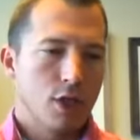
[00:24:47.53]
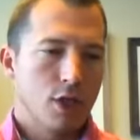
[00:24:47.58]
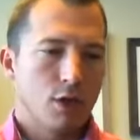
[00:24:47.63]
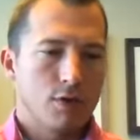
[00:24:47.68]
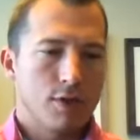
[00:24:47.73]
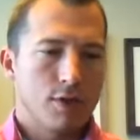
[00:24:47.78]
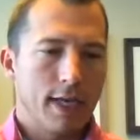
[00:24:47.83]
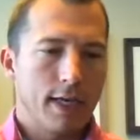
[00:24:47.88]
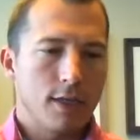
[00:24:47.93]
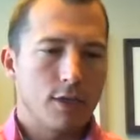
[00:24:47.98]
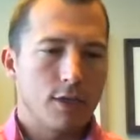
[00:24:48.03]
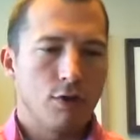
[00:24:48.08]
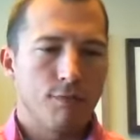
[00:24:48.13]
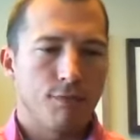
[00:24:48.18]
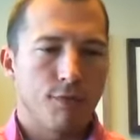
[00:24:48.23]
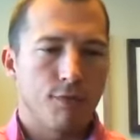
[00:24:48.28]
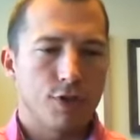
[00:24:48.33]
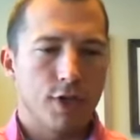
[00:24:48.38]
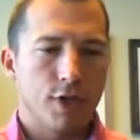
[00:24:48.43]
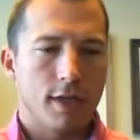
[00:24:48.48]
So stay tuned
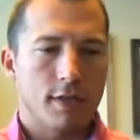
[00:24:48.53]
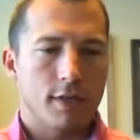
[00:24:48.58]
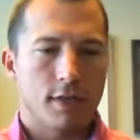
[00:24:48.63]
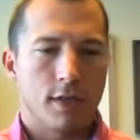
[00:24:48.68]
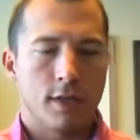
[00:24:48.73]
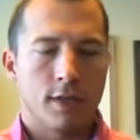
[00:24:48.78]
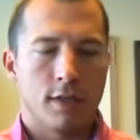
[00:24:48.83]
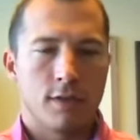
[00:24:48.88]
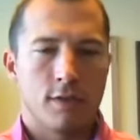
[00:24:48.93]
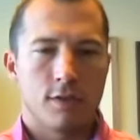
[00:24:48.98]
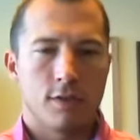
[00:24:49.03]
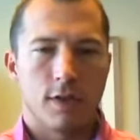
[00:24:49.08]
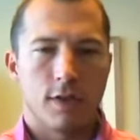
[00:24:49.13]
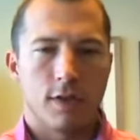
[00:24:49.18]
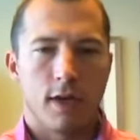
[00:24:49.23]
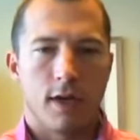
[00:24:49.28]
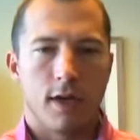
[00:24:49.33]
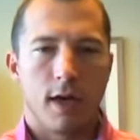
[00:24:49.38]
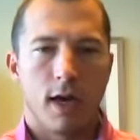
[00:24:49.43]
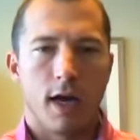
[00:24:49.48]
for Justin's
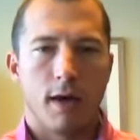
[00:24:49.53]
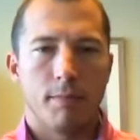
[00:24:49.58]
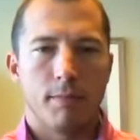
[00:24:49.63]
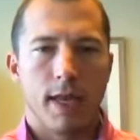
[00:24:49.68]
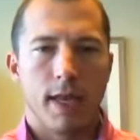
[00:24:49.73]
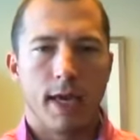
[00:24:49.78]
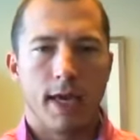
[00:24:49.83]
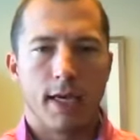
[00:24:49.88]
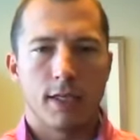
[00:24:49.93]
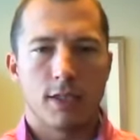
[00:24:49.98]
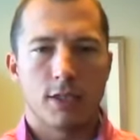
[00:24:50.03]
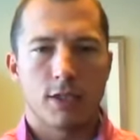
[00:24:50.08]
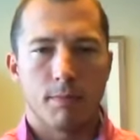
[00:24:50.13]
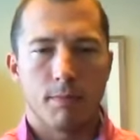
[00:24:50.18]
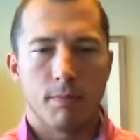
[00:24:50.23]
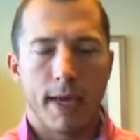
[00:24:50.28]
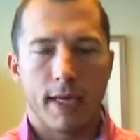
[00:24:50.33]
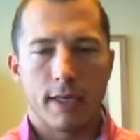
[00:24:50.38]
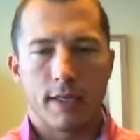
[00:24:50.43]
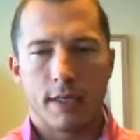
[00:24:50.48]
updates
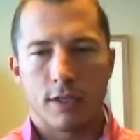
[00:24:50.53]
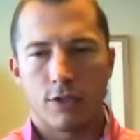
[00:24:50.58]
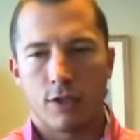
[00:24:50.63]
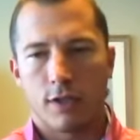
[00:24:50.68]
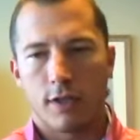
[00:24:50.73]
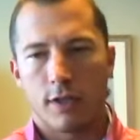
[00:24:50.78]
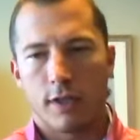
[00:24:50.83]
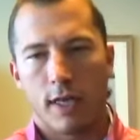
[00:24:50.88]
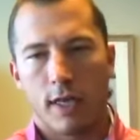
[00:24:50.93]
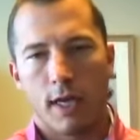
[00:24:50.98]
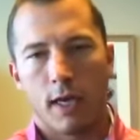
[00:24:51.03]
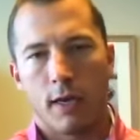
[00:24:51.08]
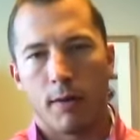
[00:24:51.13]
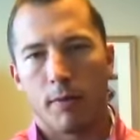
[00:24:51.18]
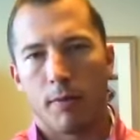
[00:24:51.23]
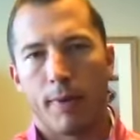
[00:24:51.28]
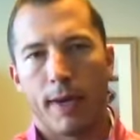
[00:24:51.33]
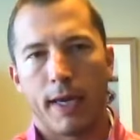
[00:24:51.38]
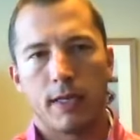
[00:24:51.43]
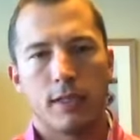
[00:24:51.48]
and pay attention to them
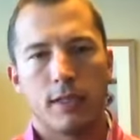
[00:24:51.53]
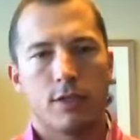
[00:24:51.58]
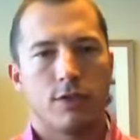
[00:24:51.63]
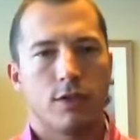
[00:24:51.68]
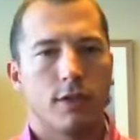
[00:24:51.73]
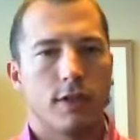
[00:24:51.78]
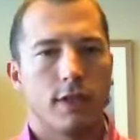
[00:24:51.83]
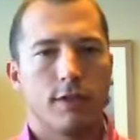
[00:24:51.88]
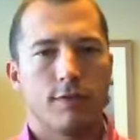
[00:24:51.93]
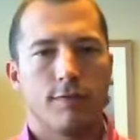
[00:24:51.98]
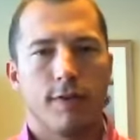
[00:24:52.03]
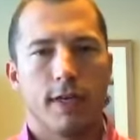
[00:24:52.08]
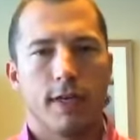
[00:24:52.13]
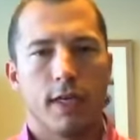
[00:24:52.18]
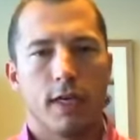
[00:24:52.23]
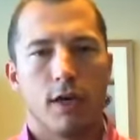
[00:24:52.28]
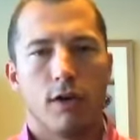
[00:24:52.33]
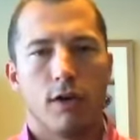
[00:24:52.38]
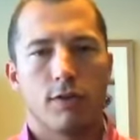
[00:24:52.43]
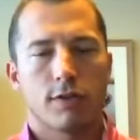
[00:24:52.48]
and pay attention to these
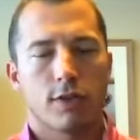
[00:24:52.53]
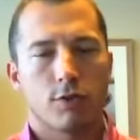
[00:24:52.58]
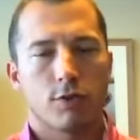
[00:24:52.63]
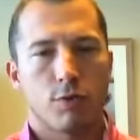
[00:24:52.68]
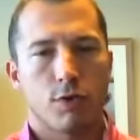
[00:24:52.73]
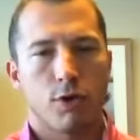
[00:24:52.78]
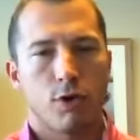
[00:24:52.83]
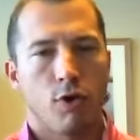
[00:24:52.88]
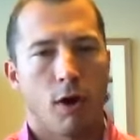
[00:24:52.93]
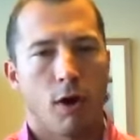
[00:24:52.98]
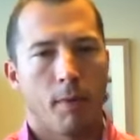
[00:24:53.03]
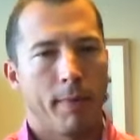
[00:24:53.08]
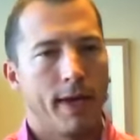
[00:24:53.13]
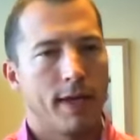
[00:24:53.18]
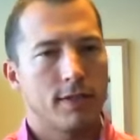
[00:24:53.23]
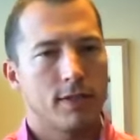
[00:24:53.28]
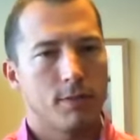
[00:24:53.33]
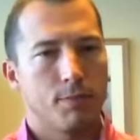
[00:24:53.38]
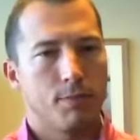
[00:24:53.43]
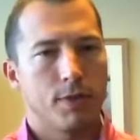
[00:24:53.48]
videos, because we're doing our
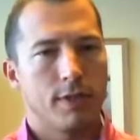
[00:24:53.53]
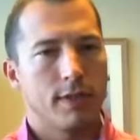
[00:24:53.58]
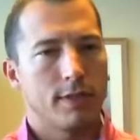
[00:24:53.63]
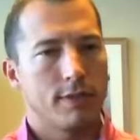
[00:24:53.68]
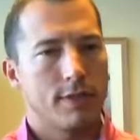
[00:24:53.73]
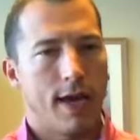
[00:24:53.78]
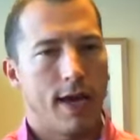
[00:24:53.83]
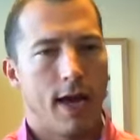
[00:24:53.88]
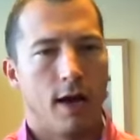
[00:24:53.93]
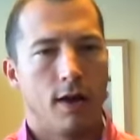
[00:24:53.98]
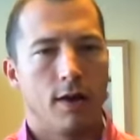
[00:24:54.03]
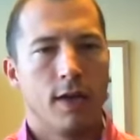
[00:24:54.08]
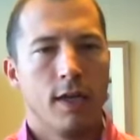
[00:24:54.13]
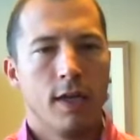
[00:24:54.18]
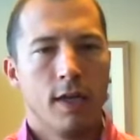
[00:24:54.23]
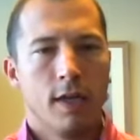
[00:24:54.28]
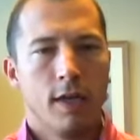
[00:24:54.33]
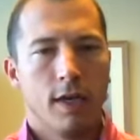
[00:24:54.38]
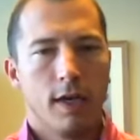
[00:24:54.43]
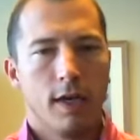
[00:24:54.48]
best to put this out
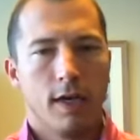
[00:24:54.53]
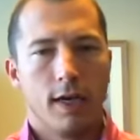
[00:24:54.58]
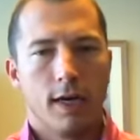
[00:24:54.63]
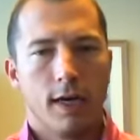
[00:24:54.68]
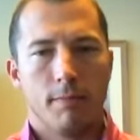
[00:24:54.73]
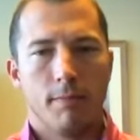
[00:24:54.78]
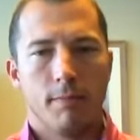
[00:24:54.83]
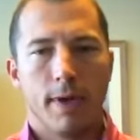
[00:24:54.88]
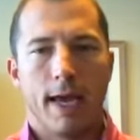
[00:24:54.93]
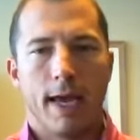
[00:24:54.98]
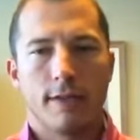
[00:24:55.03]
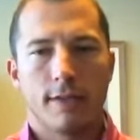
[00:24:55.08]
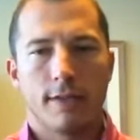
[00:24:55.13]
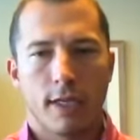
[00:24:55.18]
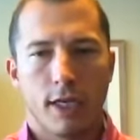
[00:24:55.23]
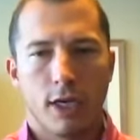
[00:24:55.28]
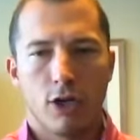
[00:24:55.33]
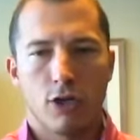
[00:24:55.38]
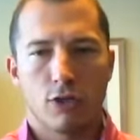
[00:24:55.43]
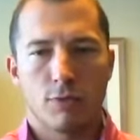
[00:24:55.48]
as it
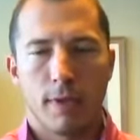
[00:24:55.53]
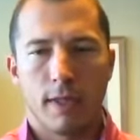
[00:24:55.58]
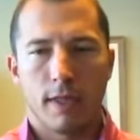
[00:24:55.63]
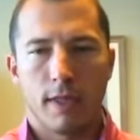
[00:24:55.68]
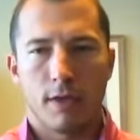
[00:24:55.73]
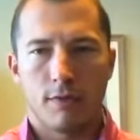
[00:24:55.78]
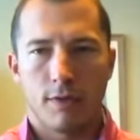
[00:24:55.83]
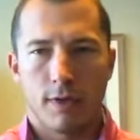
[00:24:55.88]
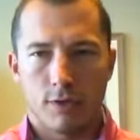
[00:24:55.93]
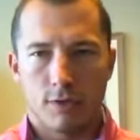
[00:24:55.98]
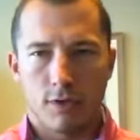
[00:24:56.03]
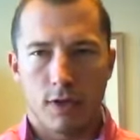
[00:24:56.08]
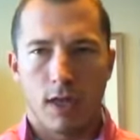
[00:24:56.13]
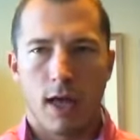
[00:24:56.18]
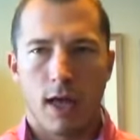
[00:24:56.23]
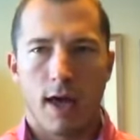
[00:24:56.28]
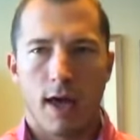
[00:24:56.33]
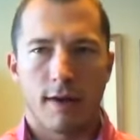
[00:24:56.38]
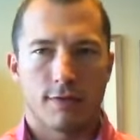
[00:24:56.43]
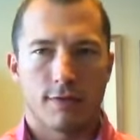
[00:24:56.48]
goes. But there's a
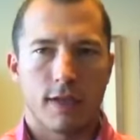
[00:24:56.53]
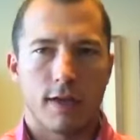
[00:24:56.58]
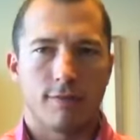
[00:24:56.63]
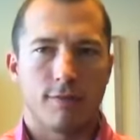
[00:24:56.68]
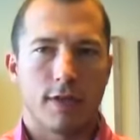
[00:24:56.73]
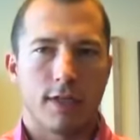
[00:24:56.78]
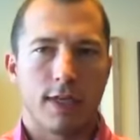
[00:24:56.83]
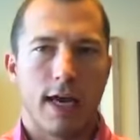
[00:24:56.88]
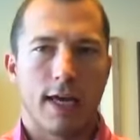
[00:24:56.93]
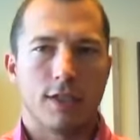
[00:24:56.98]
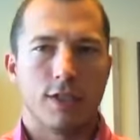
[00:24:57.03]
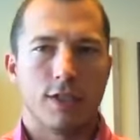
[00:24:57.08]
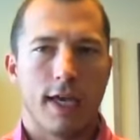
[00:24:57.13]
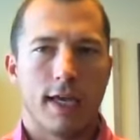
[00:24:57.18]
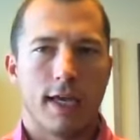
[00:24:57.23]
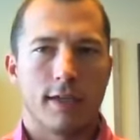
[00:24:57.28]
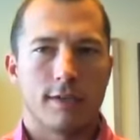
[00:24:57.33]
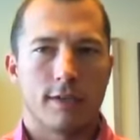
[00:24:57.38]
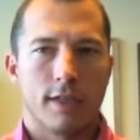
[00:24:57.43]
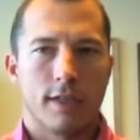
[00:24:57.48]
lot of stuff to
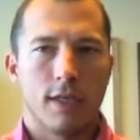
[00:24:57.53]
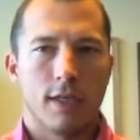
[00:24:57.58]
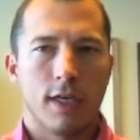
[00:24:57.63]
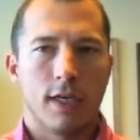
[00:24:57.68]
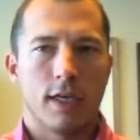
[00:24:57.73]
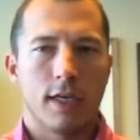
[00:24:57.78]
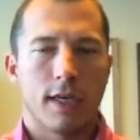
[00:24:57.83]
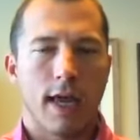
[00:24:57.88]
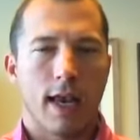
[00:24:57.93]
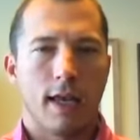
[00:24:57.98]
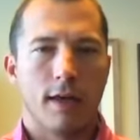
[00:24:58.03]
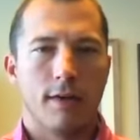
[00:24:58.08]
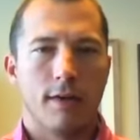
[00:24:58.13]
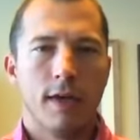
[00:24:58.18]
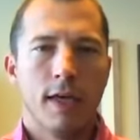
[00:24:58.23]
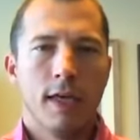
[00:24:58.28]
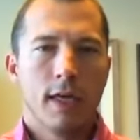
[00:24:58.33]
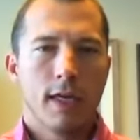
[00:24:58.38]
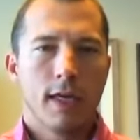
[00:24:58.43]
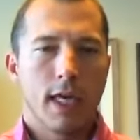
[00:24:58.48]
digest, and you need to kind of
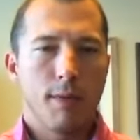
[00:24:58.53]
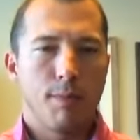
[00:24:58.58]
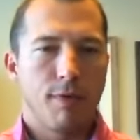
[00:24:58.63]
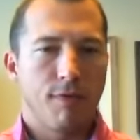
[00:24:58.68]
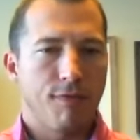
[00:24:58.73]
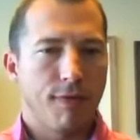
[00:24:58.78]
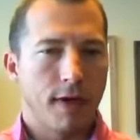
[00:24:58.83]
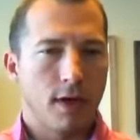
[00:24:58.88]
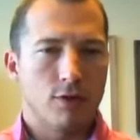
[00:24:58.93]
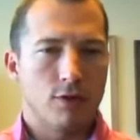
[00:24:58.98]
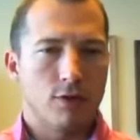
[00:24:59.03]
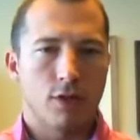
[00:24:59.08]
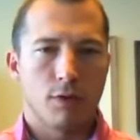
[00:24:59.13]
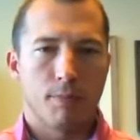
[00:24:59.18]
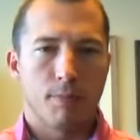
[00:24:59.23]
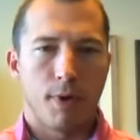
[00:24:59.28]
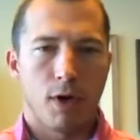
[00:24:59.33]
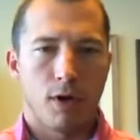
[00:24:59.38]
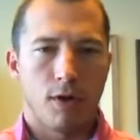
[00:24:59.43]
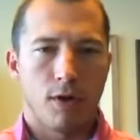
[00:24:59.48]
keep your fingers to the
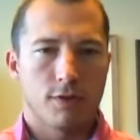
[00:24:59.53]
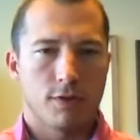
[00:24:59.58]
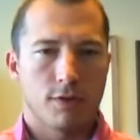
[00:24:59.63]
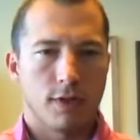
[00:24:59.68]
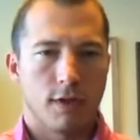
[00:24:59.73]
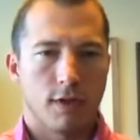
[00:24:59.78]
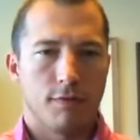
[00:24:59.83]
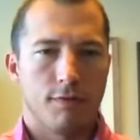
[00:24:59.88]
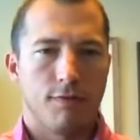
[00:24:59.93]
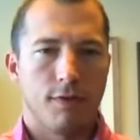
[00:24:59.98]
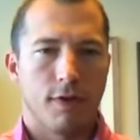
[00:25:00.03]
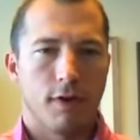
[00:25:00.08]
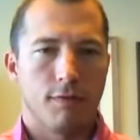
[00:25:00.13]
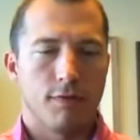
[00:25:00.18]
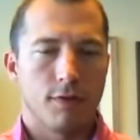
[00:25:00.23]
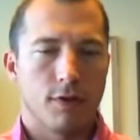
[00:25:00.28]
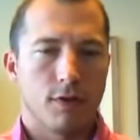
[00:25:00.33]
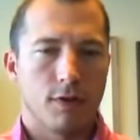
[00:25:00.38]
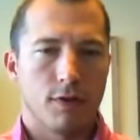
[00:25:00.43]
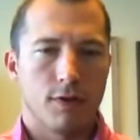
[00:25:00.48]
pulse of
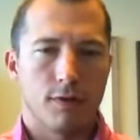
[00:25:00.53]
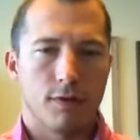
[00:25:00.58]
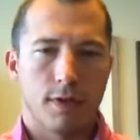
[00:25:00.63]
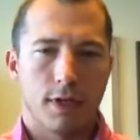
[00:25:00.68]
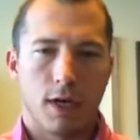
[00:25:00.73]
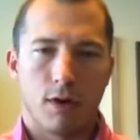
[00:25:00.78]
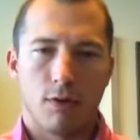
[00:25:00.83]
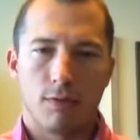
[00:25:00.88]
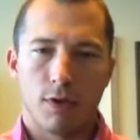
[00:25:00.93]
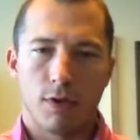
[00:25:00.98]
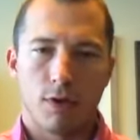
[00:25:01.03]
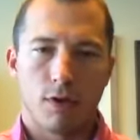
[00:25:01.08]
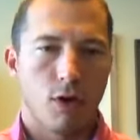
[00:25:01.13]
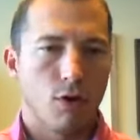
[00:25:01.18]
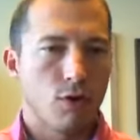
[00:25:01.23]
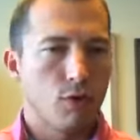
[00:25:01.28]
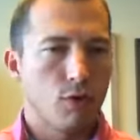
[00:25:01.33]
your, you know, your